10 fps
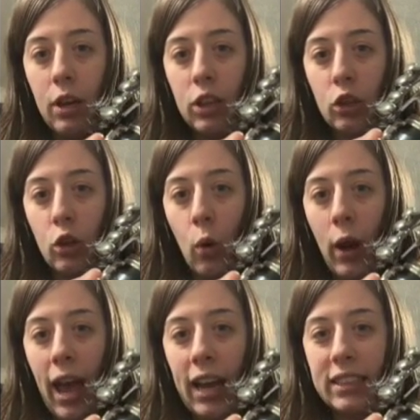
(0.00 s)
so you don't
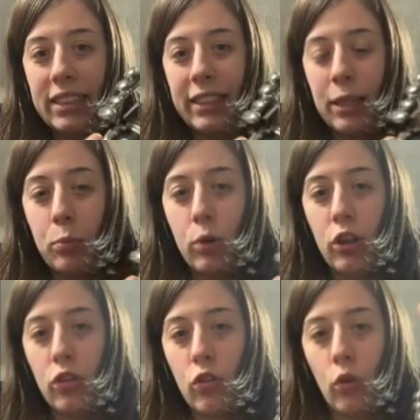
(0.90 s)
accidentally put
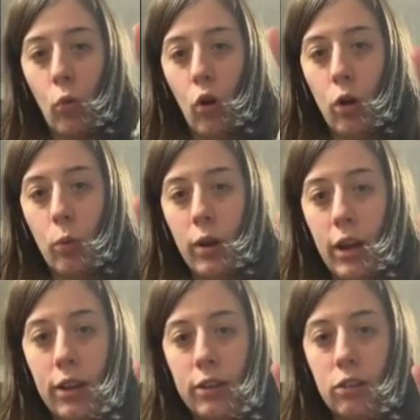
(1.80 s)
it the wrong
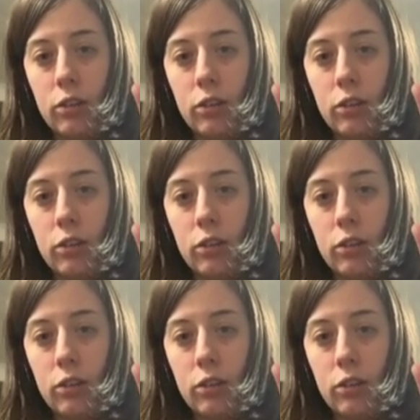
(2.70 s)
way.